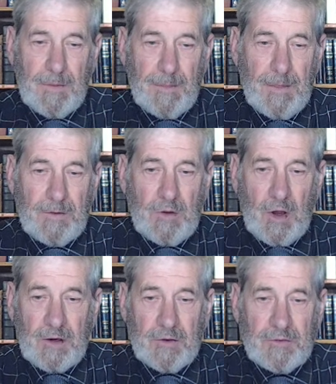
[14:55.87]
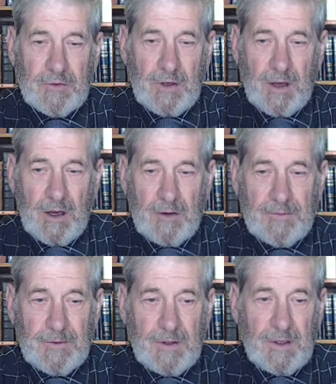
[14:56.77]
the daughters
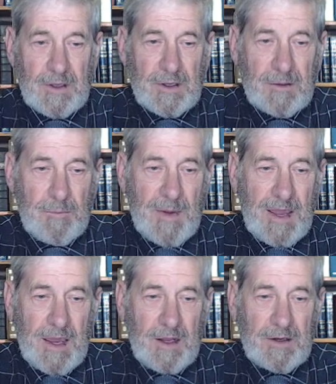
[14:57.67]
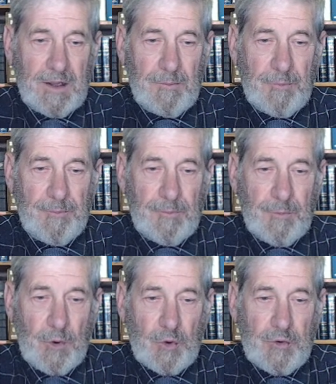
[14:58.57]
of man and
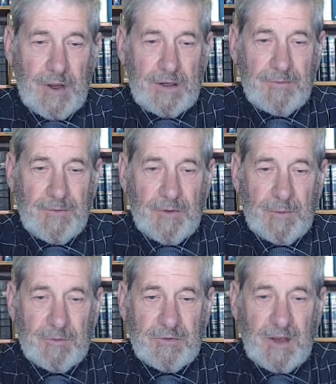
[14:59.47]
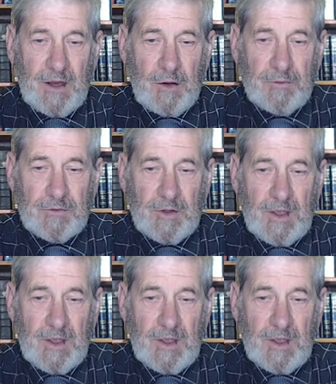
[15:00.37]
procreated for themselves,